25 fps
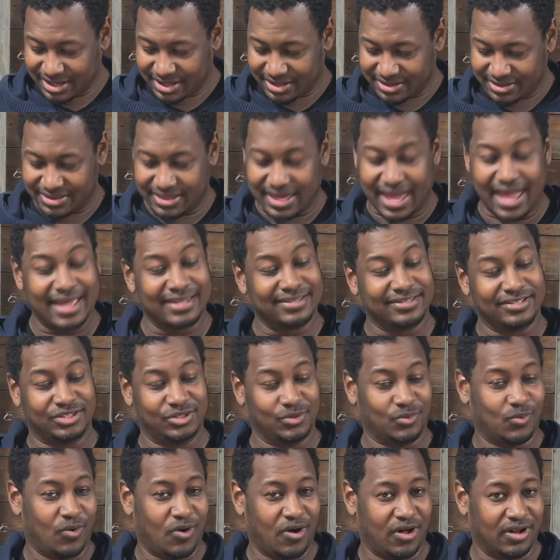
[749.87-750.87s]
than the
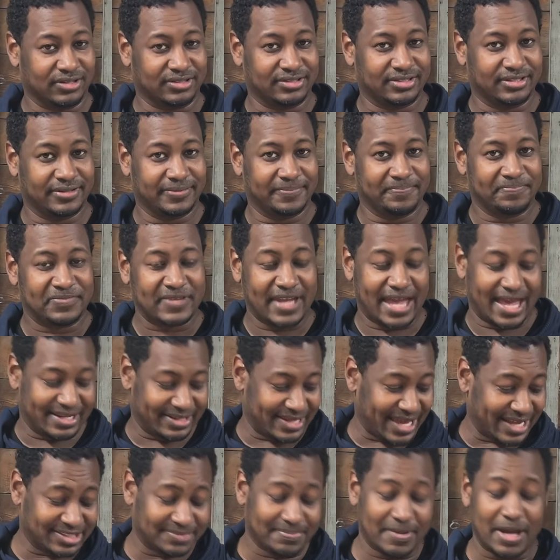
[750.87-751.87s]
DEWALT. And
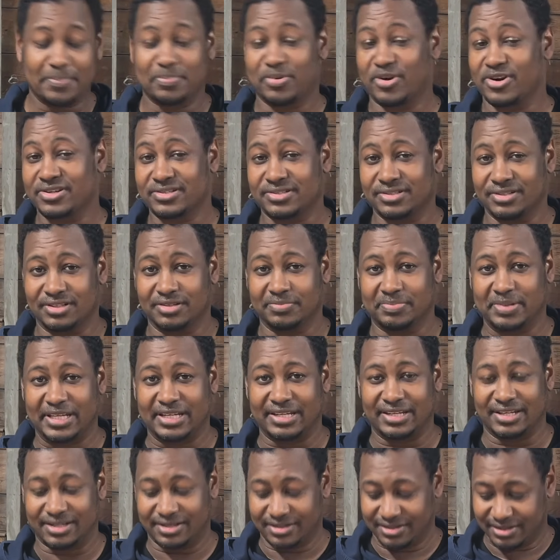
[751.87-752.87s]
that's my personal
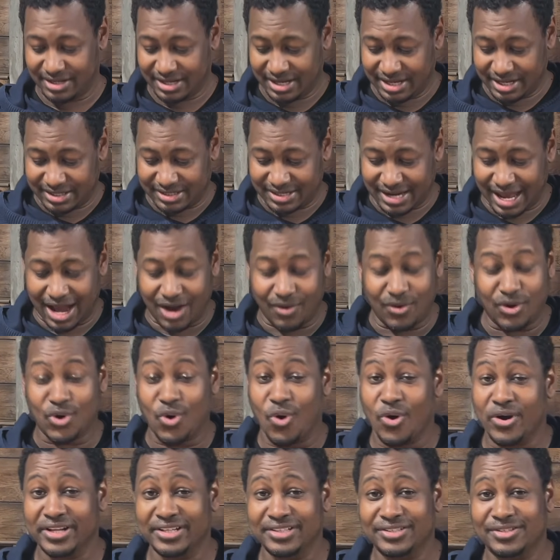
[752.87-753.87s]
opinion. Now,
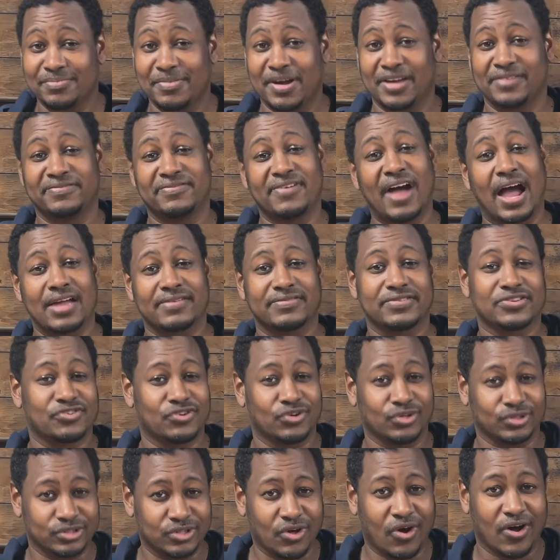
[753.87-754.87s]
according to my
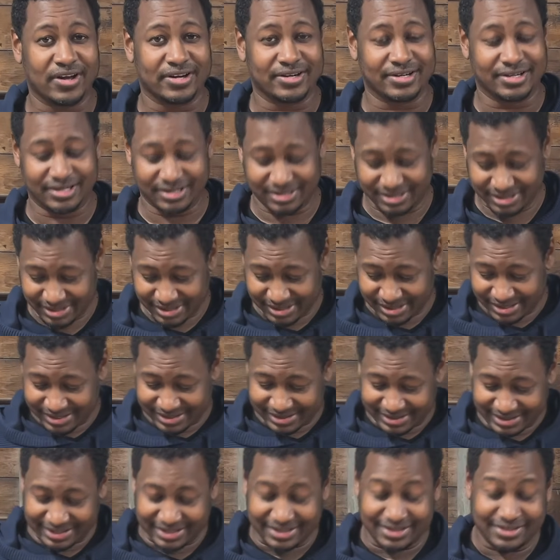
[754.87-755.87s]
5-year-old daughter,
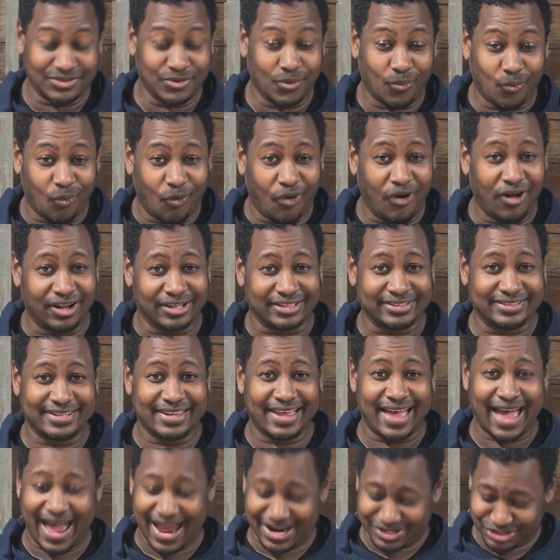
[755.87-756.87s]
the DEWALT
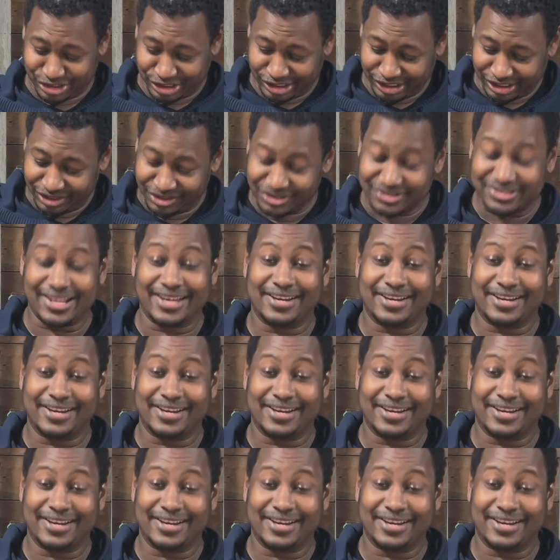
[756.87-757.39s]
actually looks